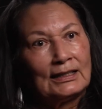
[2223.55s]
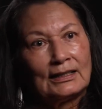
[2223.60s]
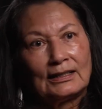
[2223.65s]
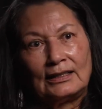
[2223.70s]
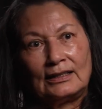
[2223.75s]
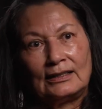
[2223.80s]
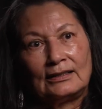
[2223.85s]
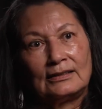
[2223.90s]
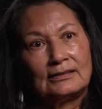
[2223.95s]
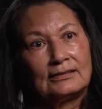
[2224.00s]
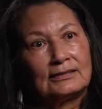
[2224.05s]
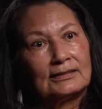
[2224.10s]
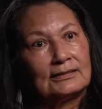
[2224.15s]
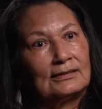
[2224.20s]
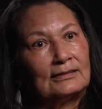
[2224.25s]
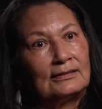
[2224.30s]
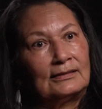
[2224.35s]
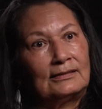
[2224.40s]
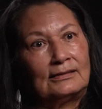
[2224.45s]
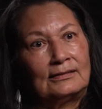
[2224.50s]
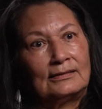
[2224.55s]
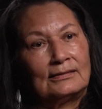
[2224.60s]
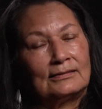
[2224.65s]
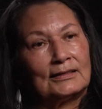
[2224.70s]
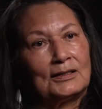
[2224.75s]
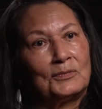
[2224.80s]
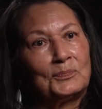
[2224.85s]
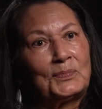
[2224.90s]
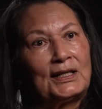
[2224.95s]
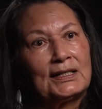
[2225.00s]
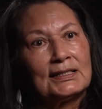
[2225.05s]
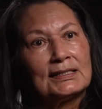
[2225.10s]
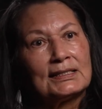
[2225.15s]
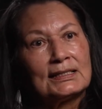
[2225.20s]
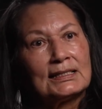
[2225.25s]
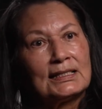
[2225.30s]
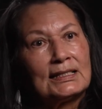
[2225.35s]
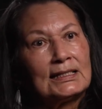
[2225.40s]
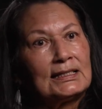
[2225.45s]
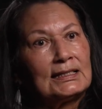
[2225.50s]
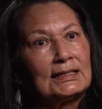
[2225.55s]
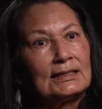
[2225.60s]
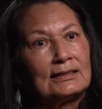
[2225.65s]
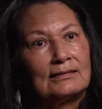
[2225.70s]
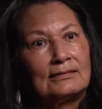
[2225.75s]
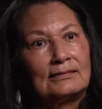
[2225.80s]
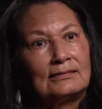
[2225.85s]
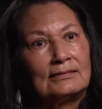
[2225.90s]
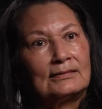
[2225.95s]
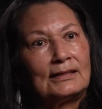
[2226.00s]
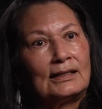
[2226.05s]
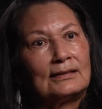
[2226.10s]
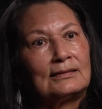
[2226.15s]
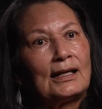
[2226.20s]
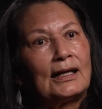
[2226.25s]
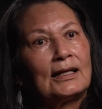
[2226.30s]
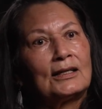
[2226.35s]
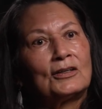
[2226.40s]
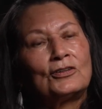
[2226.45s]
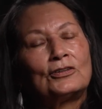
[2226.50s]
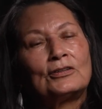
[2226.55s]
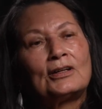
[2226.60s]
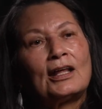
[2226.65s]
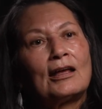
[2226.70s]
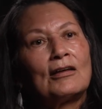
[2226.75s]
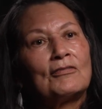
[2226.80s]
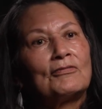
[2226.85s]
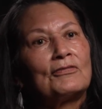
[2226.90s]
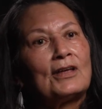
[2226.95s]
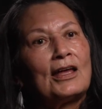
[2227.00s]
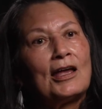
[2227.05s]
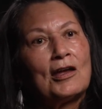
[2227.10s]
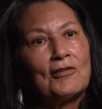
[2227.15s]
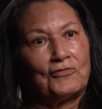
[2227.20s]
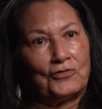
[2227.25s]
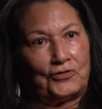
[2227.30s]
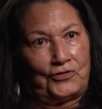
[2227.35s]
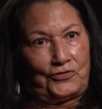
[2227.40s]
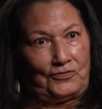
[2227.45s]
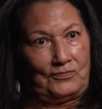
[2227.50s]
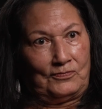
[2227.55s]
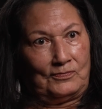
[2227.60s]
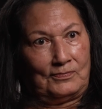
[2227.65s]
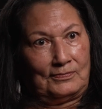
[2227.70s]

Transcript: is the best thing that they could have ever